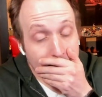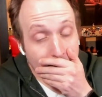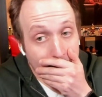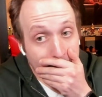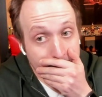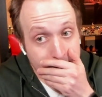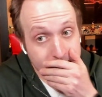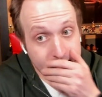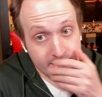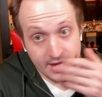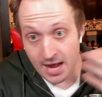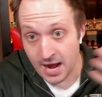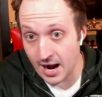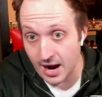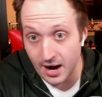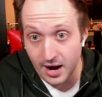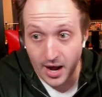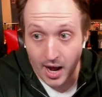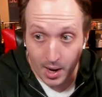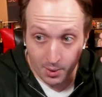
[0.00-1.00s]
I mean,
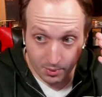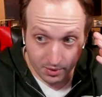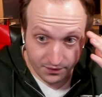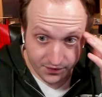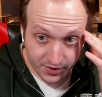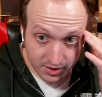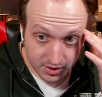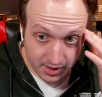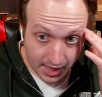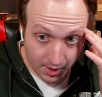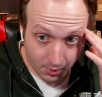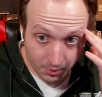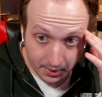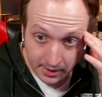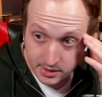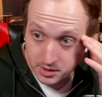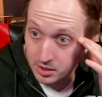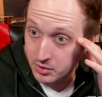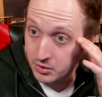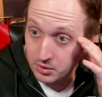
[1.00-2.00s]
yeah, I would feel that
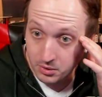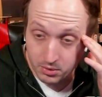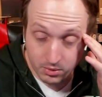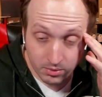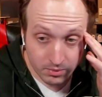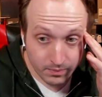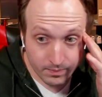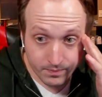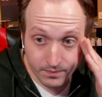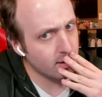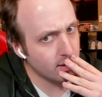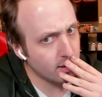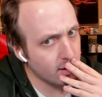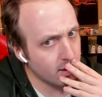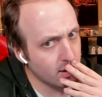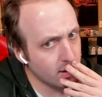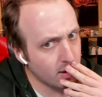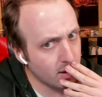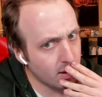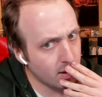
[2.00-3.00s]
way too.
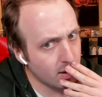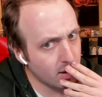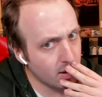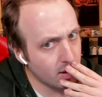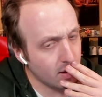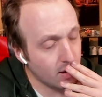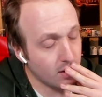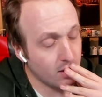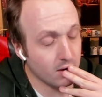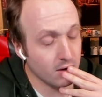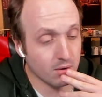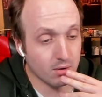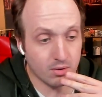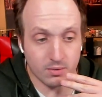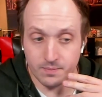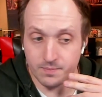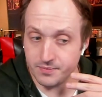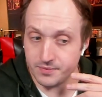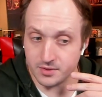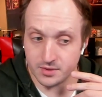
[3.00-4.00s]
Oh.
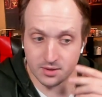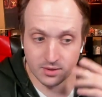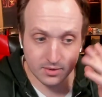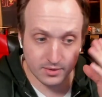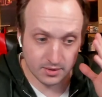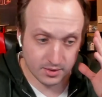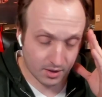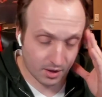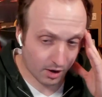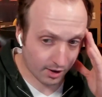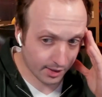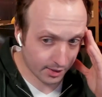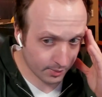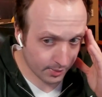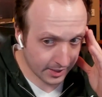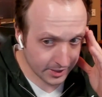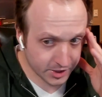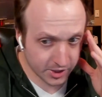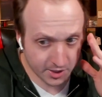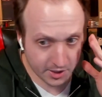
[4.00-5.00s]

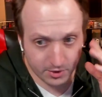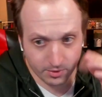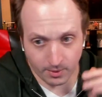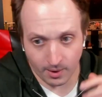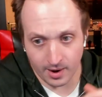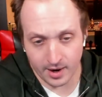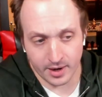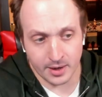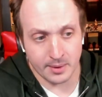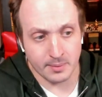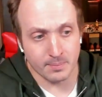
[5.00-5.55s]
Heart-wrenching cry.